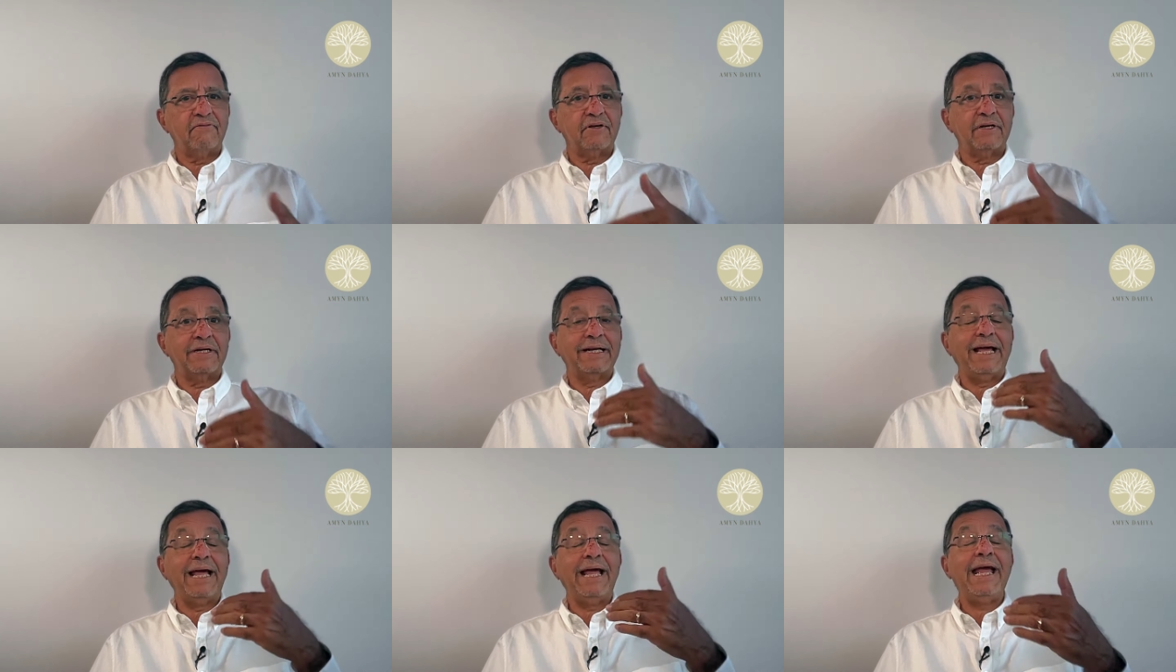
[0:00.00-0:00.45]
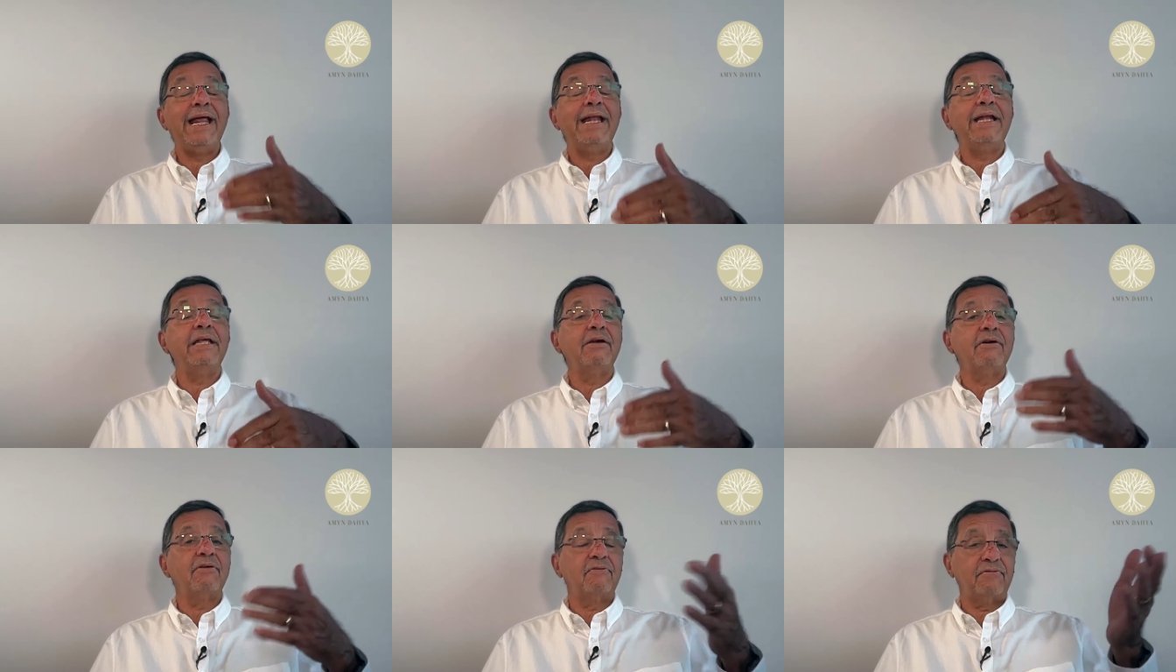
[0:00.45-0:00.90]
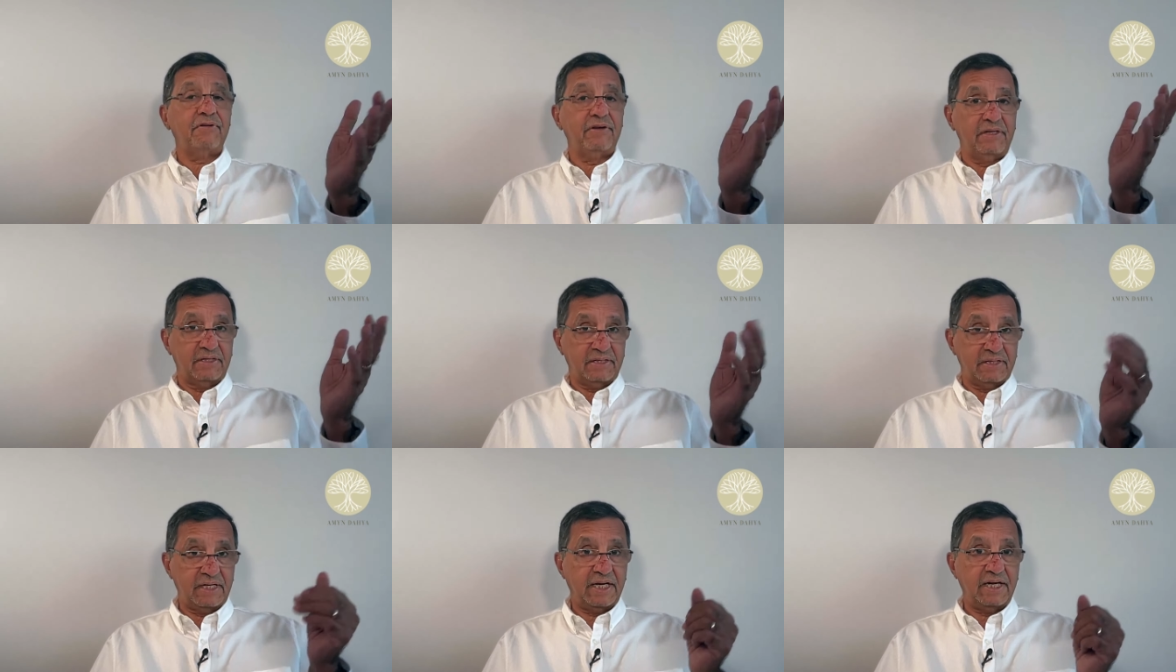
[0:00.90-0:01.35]
at any of
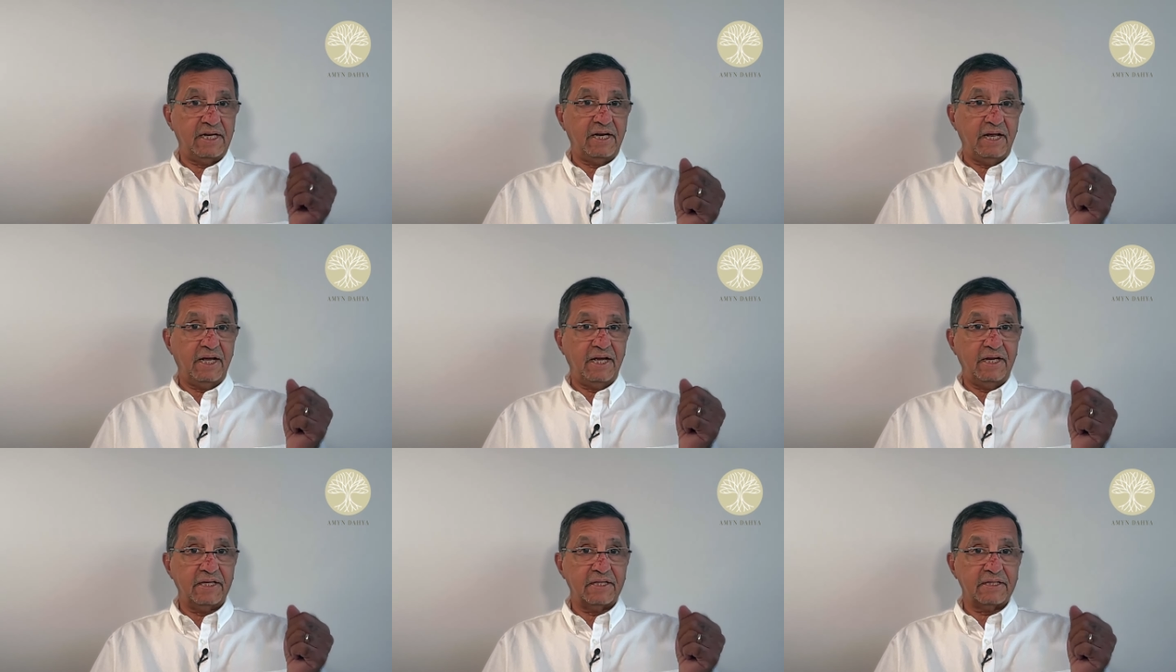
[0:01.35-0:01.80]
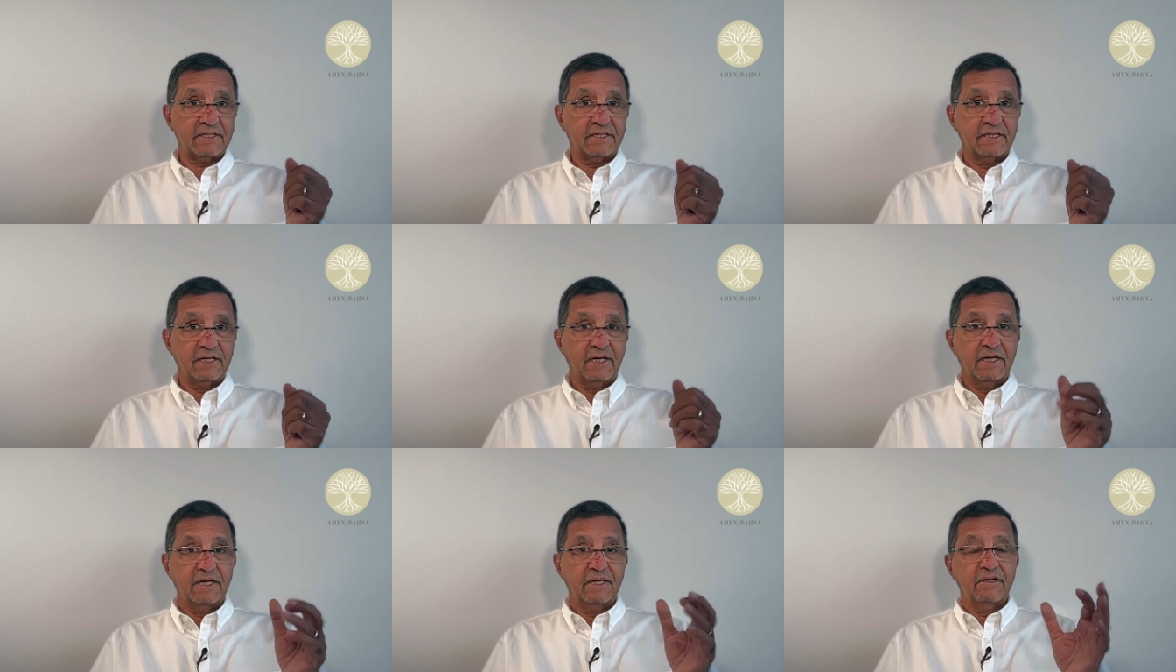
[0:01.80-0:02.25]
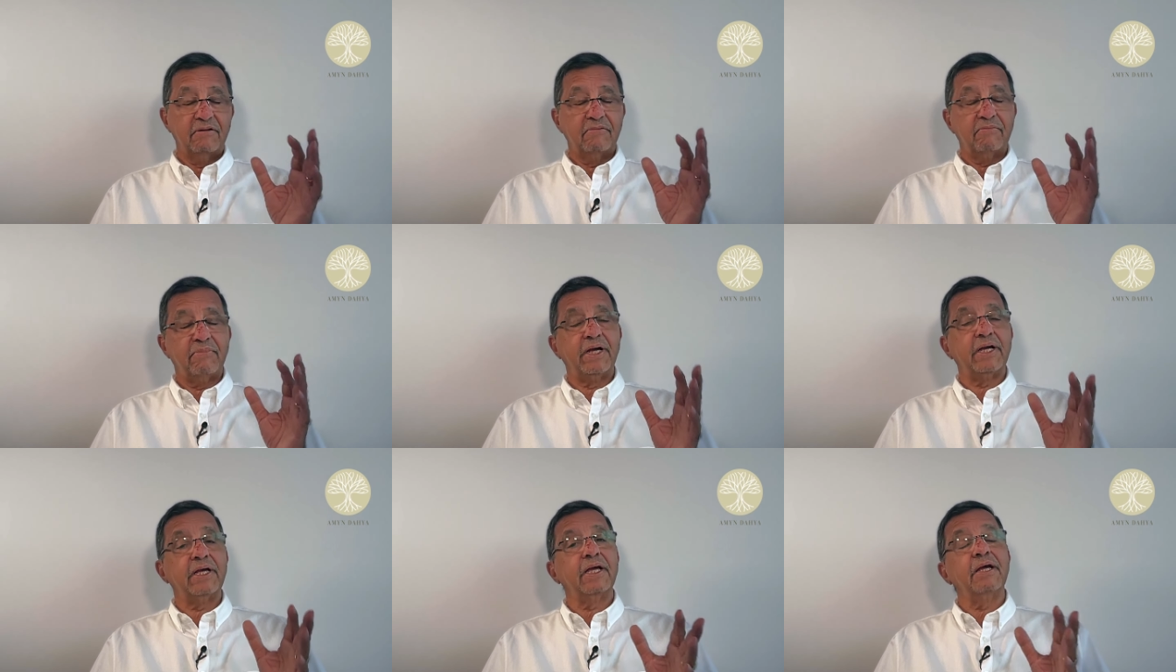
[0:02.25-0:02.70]
his deadlines,
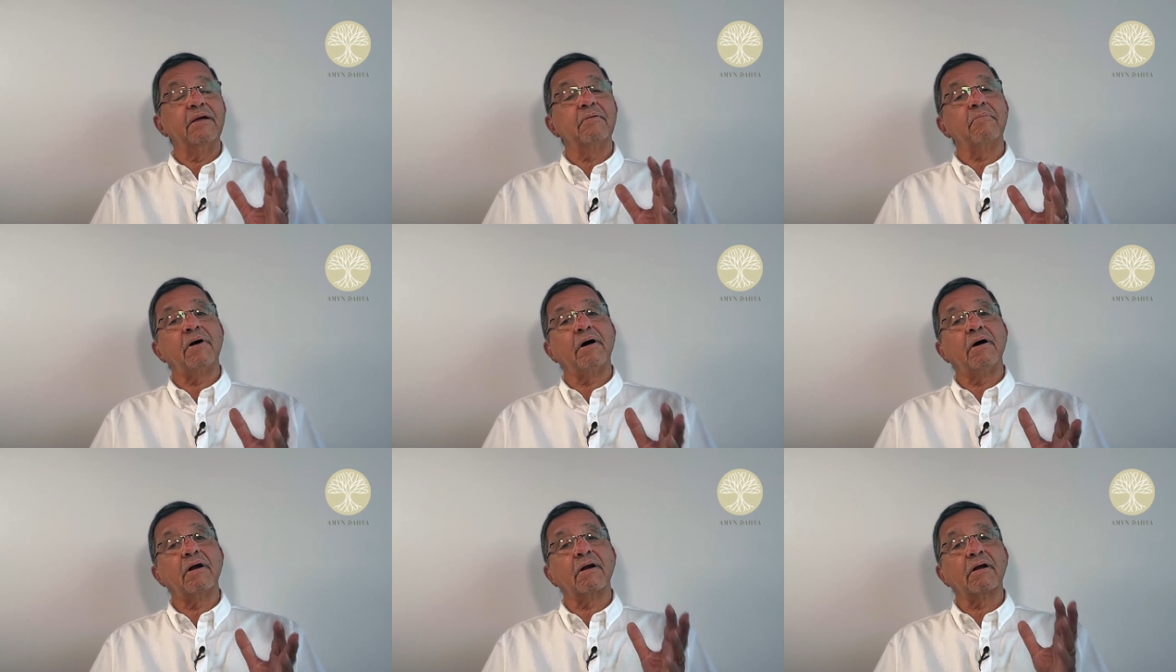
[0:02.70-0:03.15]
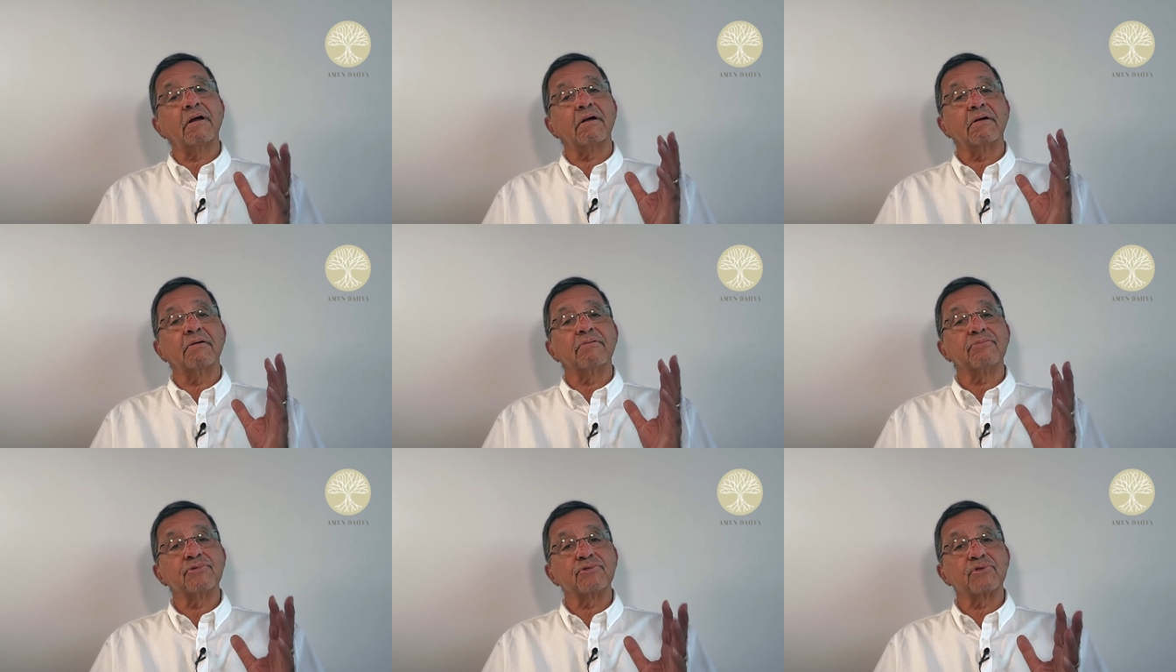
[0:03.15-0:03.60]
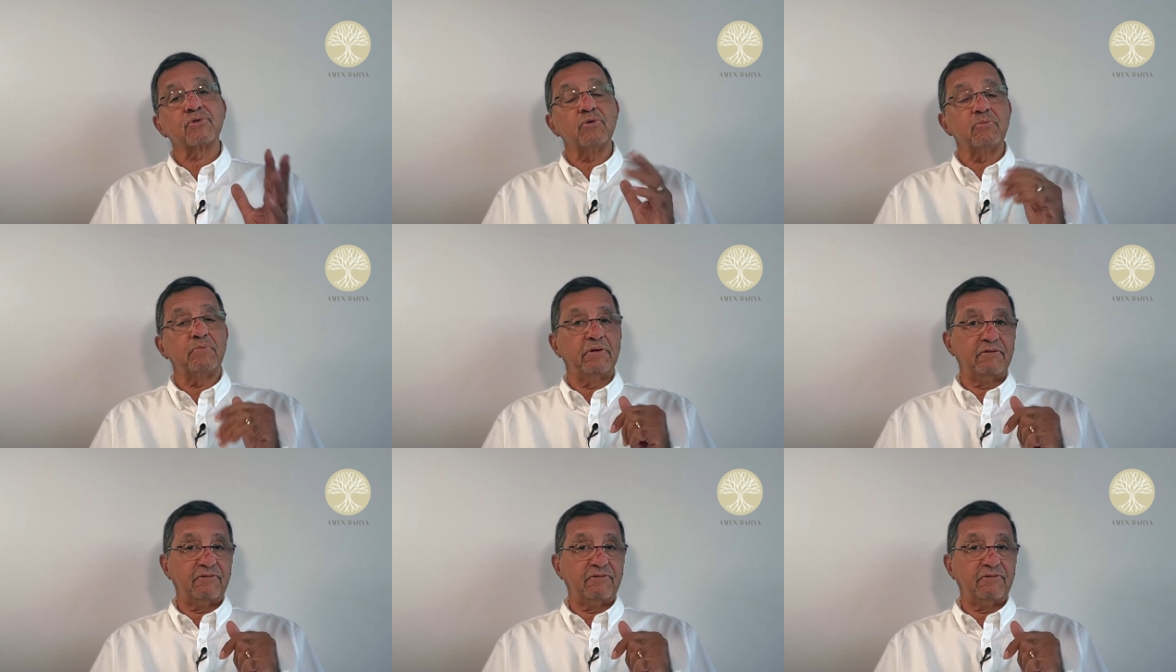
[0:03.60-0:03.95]
making Mark super